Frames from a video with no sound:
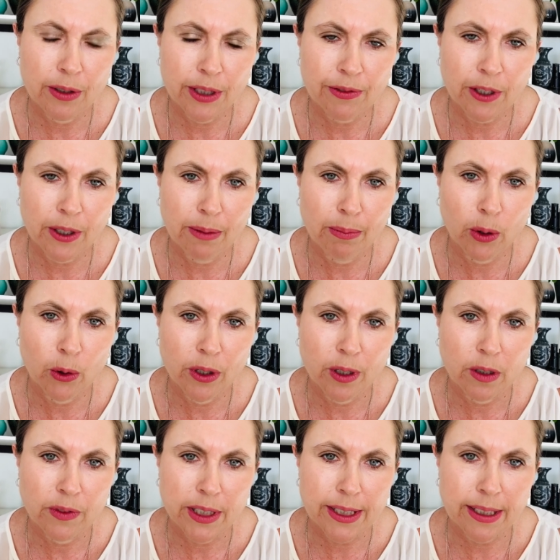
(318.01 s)
It's very important,
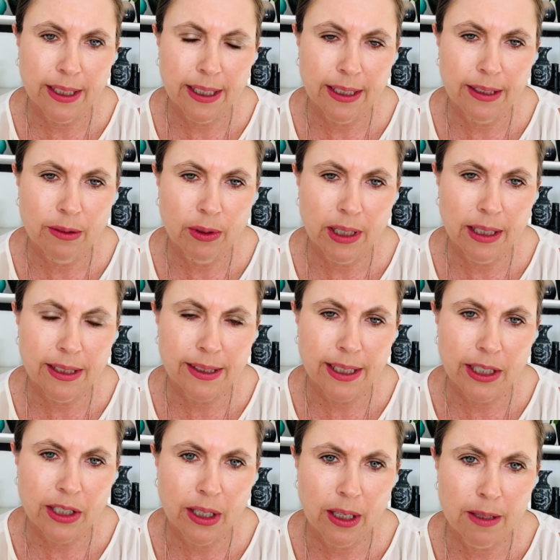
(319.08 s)
obviously, and as I
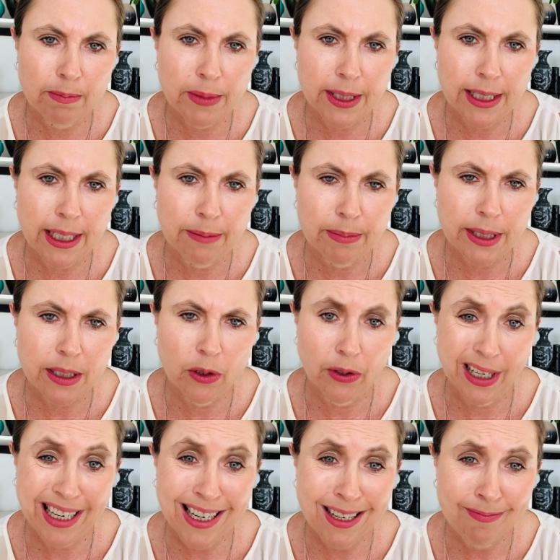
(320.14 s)
say, time's still
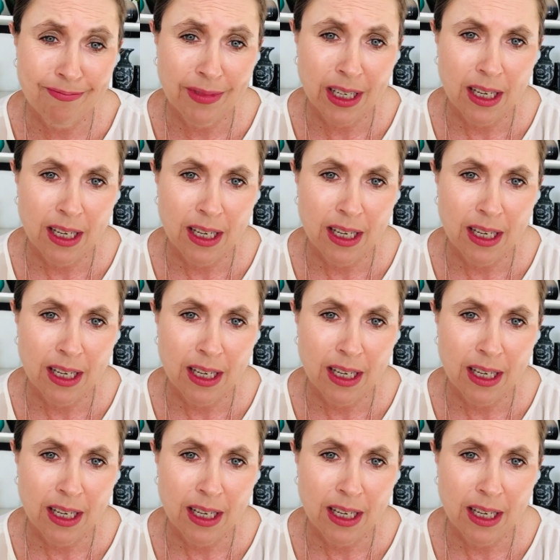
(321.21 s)
there.